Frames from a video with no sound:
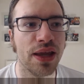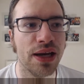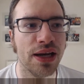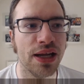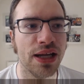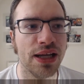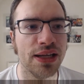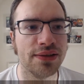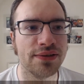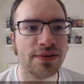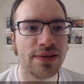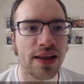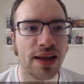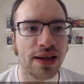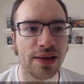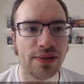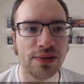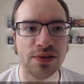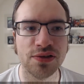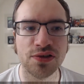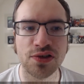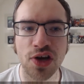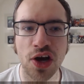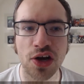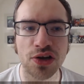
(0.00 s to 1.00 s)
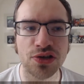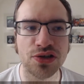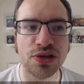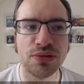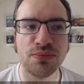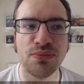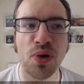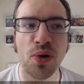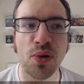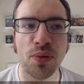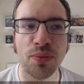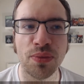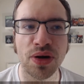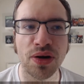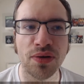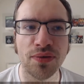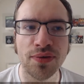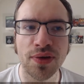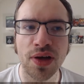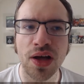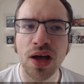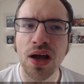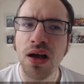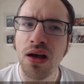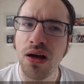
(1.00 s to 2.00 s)
that it's like this touching moment
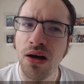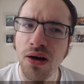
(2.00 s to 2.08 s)
of